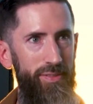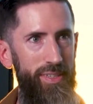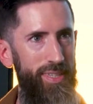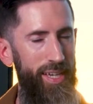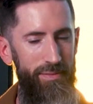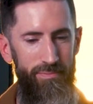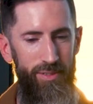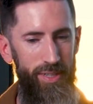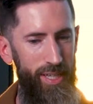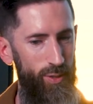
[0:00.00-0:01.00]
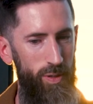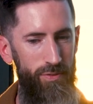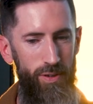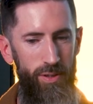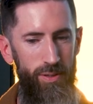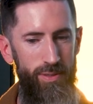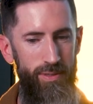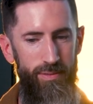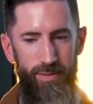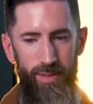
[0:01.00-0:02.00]
I say you're gonna get 20
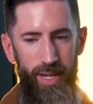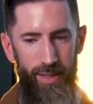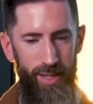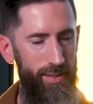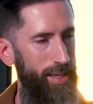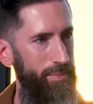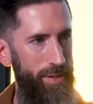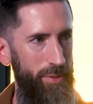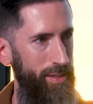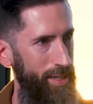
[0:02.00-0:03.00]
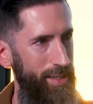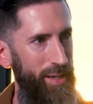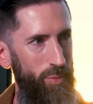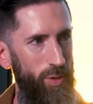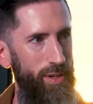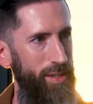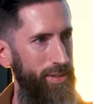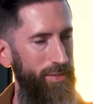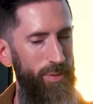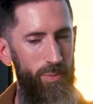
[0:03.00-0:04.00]
photos, I'm gonna like a lot more, and I'll
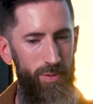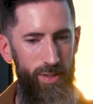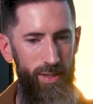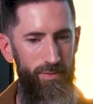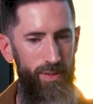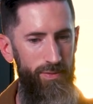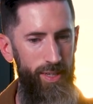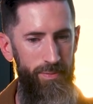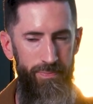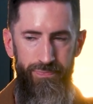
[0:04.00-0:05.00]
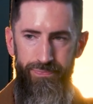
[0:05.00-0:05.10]
give people like 50.